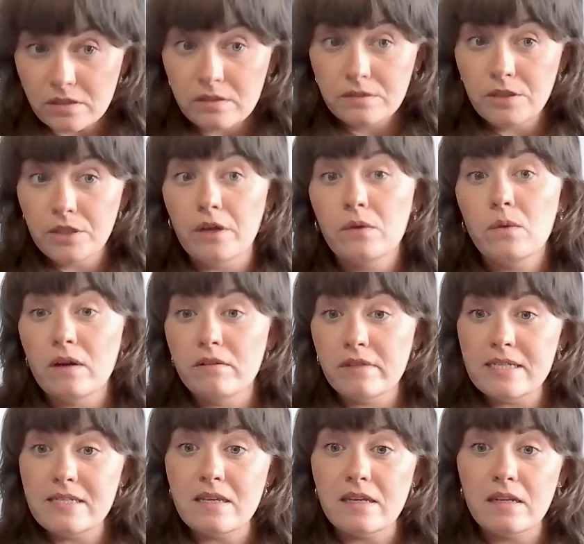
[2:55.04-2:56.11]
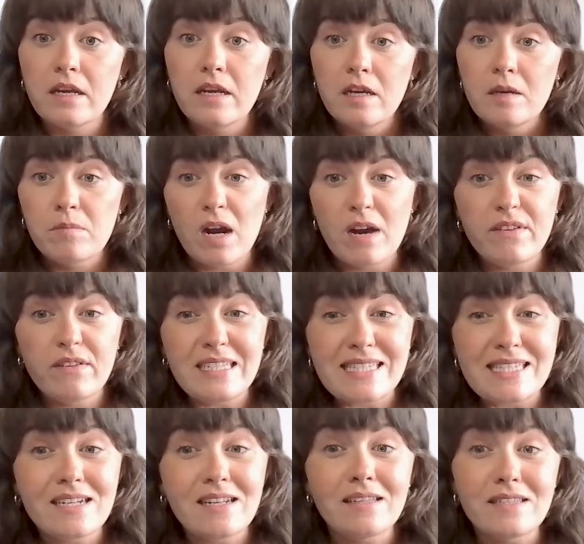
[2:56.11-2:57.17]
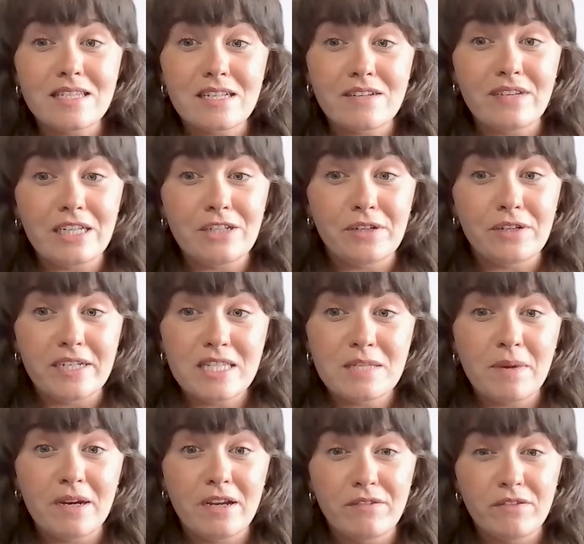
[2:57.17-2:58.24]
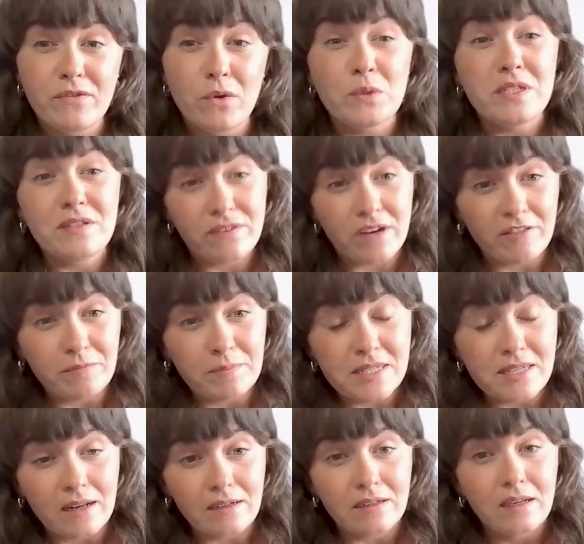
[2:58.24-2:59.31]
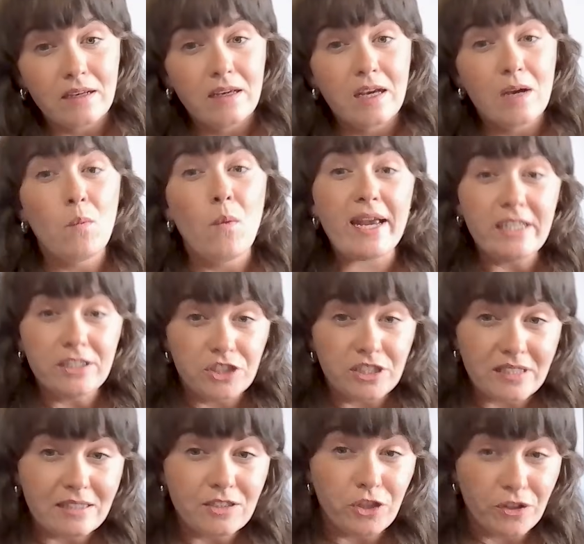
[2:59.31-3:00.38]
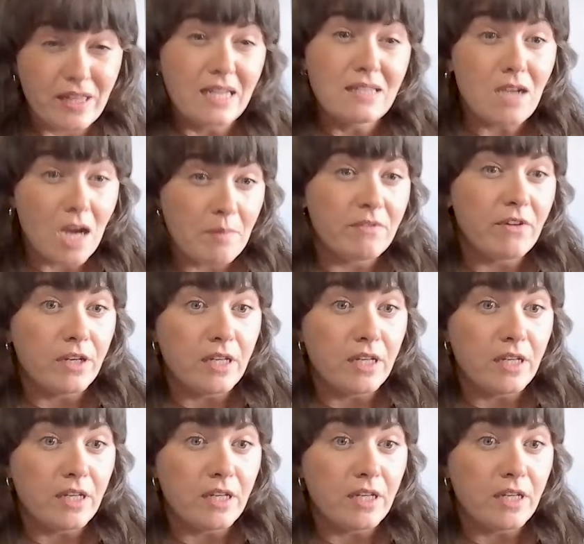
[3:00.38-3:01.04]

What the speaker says: is, quite recent, private rents in London have increased by over 45%, and wages during that time have